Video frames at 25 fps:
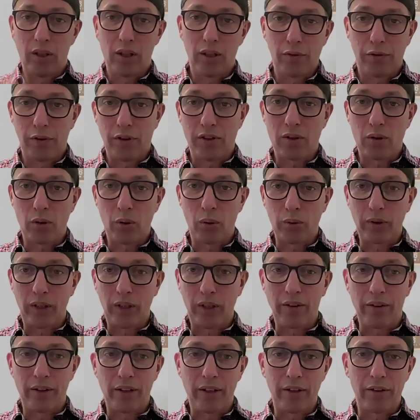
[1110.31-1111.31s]
If it's cold
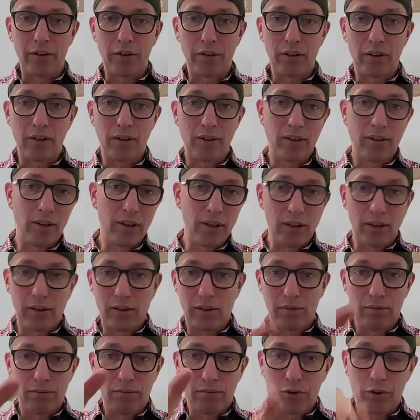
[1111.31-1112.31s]
out there, you can see
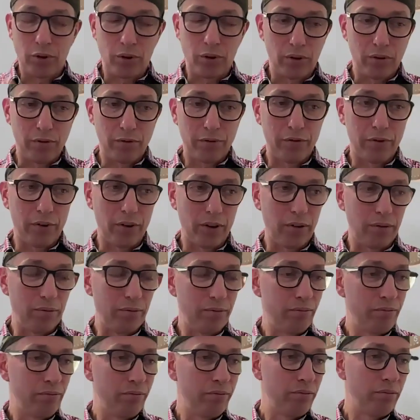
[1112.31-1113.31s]
it sort of
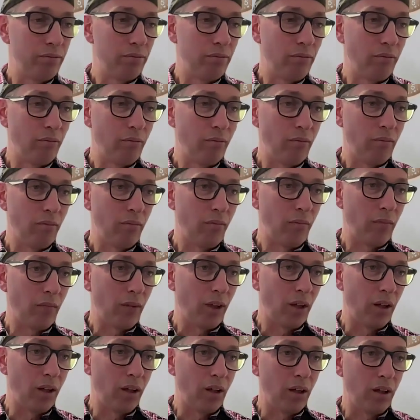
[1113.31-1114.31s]

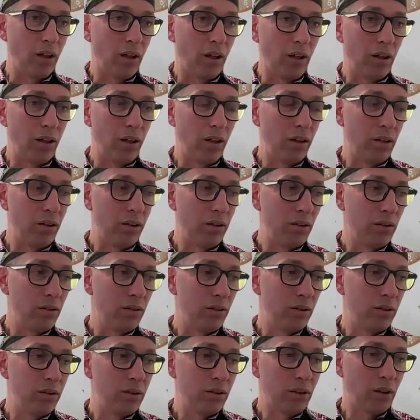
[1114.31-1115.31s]
uh,
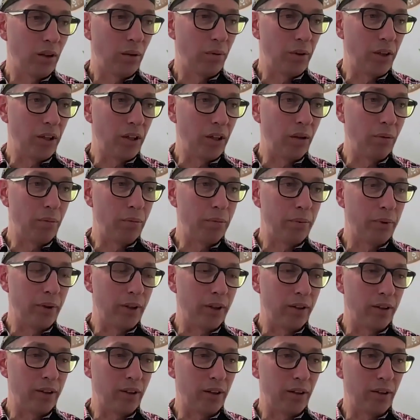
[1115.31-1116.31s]
coming up
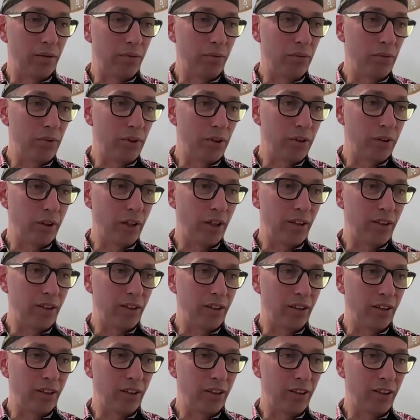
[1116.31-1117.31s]
and
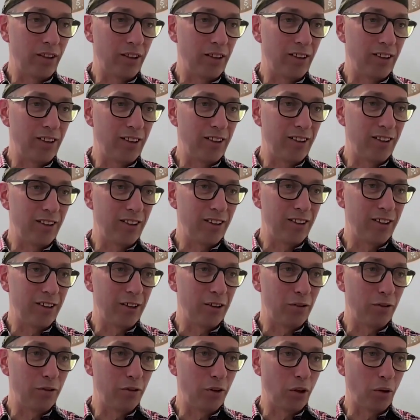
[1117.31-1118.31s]
creating a
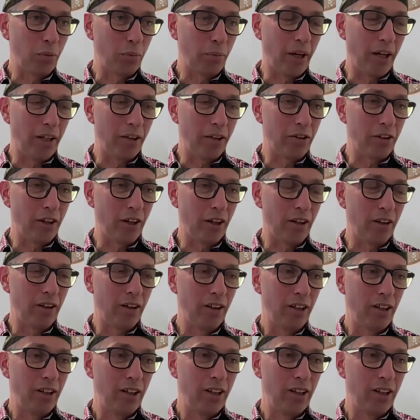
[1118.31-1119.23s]
little fog patch there.